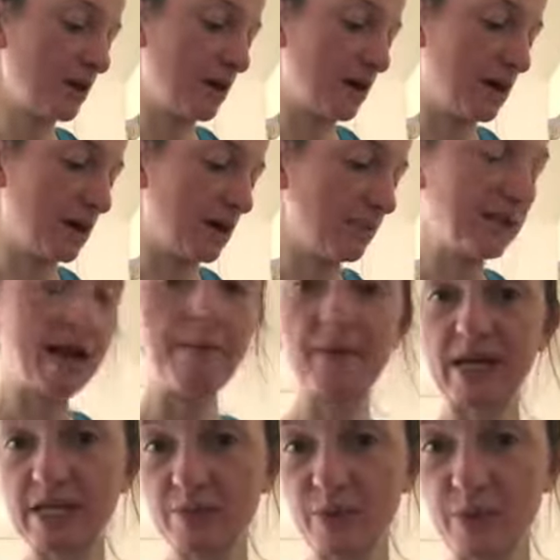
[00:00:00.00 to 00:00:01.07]
uh,
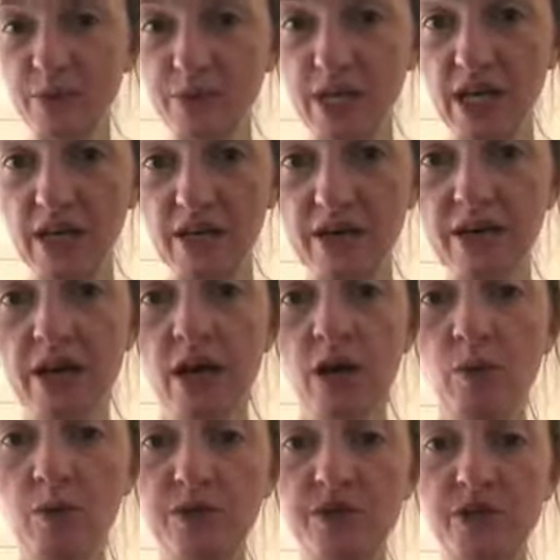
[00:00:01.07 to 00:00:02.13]
plant-based protein
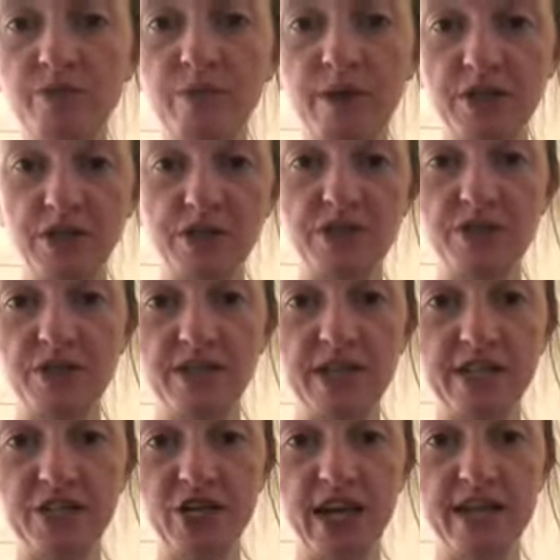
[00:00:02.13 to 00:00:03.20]
which is much easier to
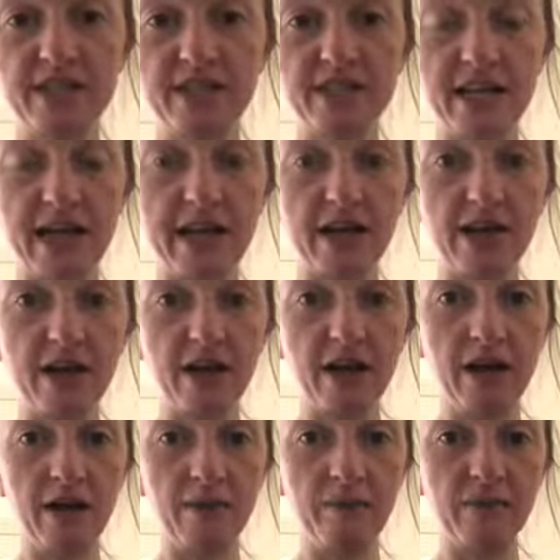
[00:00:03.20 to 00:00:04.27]
digest than
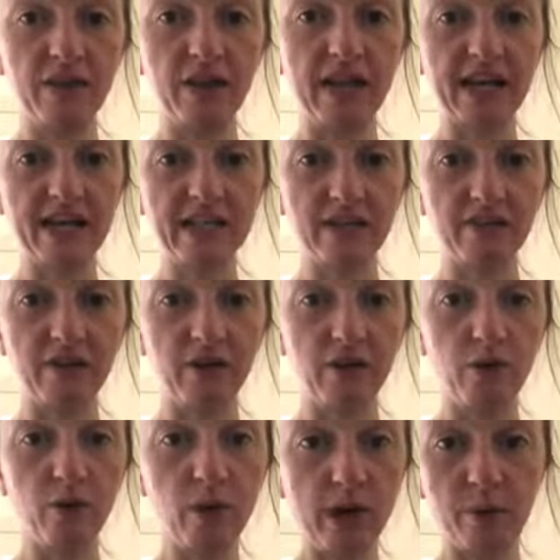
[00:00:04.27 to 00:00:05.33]
um, the likes of
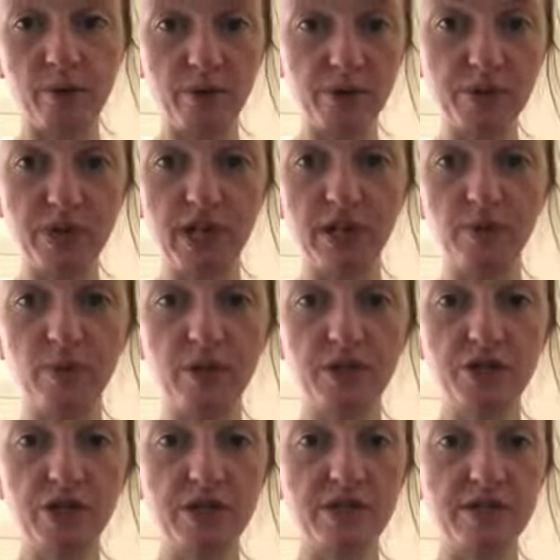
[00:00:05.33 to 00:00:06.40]
a whey protein
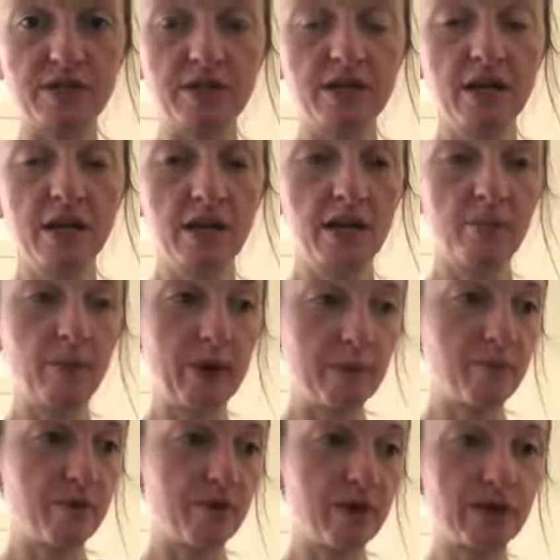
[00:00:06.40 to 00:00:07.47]
which is
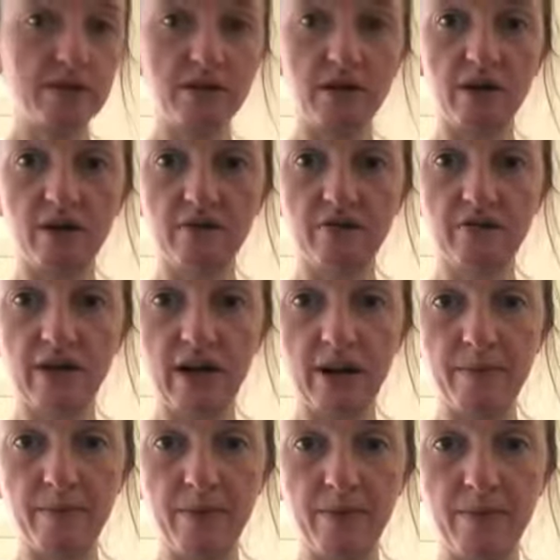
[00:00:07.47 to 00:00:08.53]
byproduct of
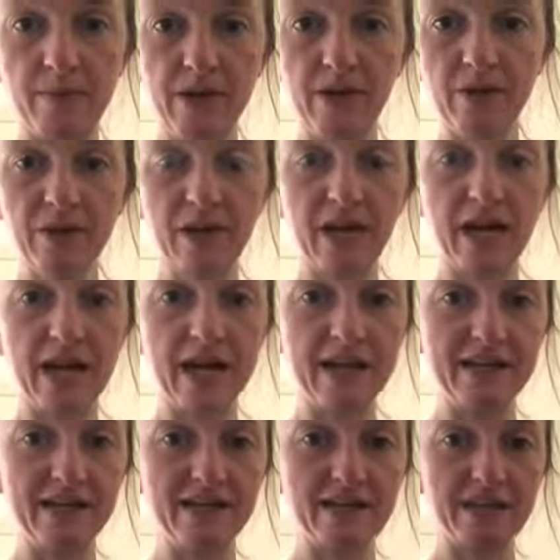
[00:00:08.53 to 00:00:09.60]
um, milk
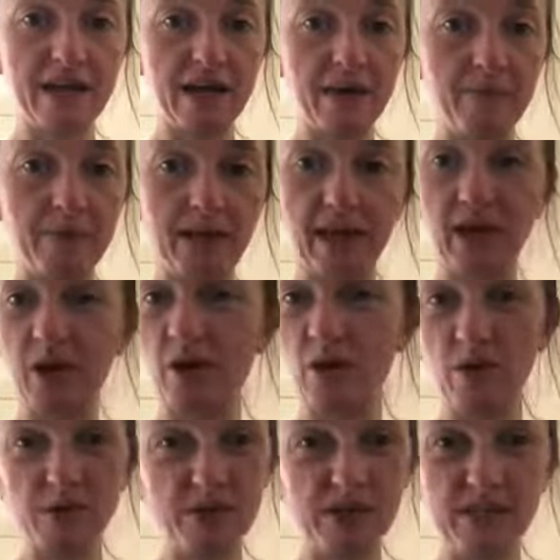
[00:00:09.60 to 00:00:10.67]
and um, it can
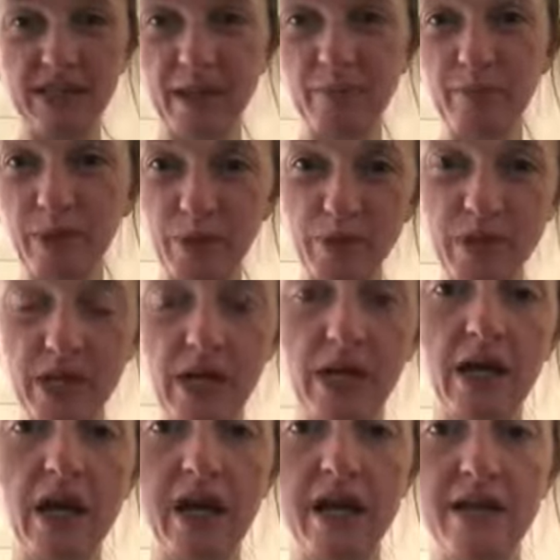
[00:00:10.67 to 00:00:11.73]
cause things like
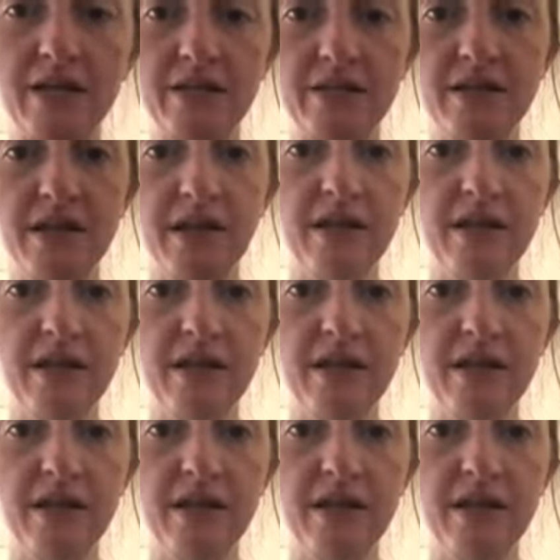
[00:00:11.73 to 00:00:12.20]
bloating and